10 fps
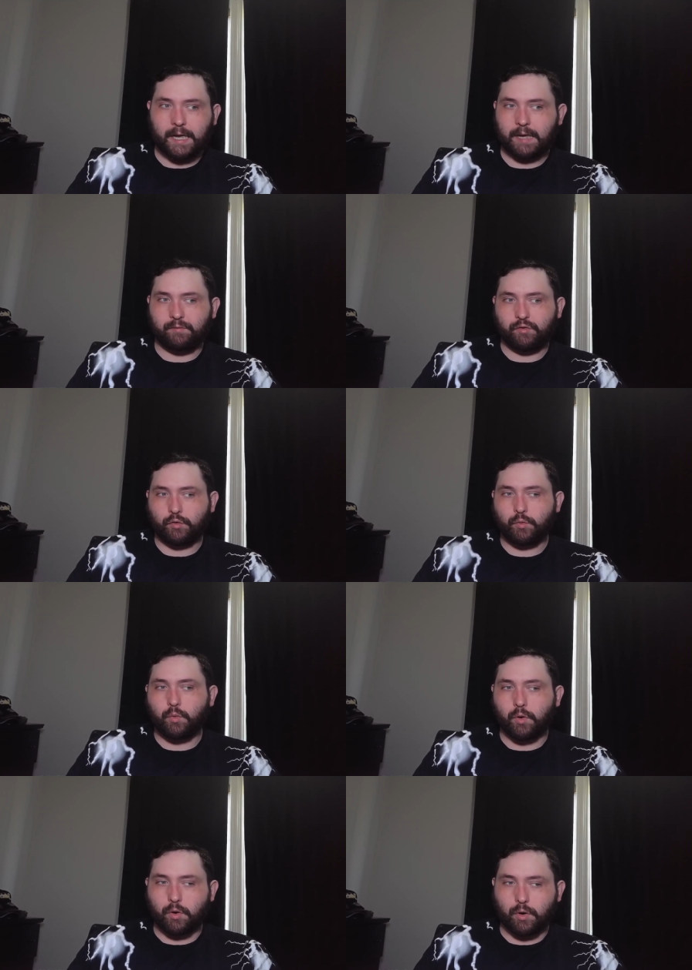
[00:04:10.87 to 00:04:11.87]
If
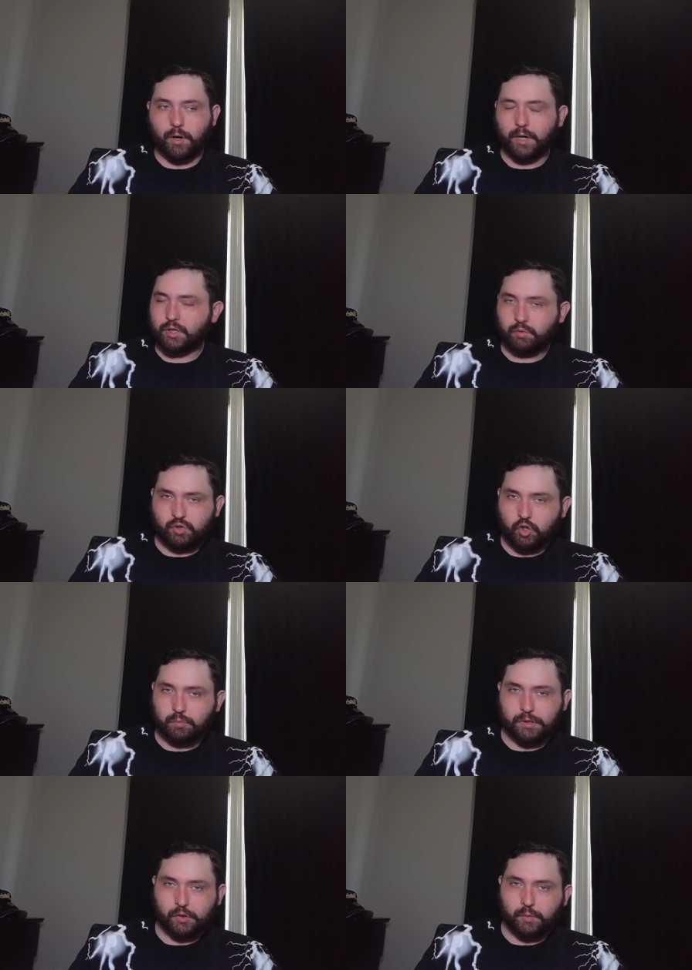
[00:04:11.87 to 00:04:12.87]
you are a
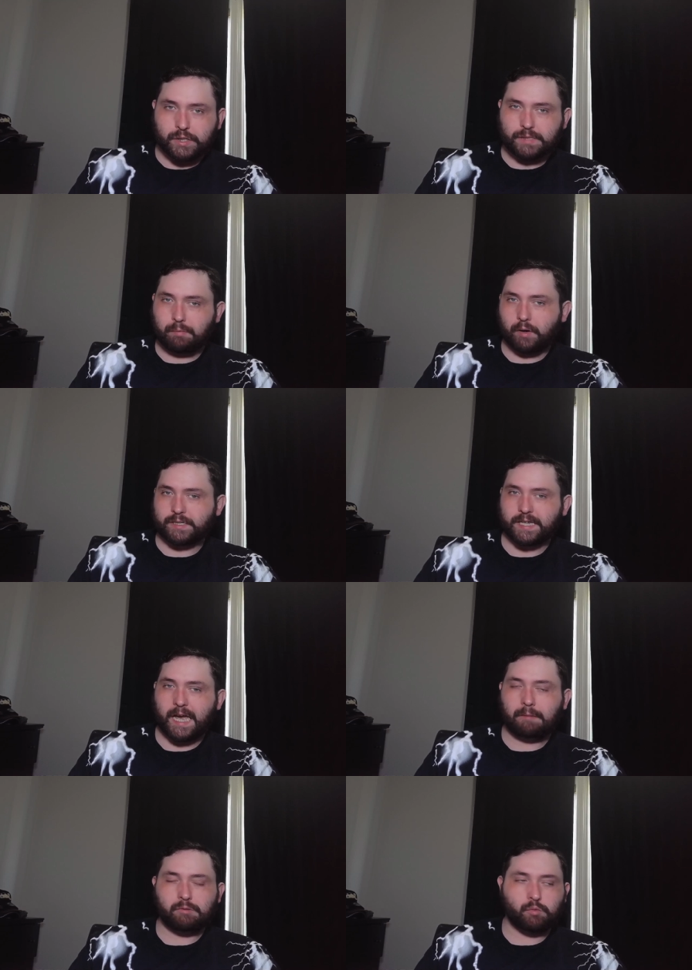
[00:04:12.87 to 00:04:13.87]
YouTuber doing this part time,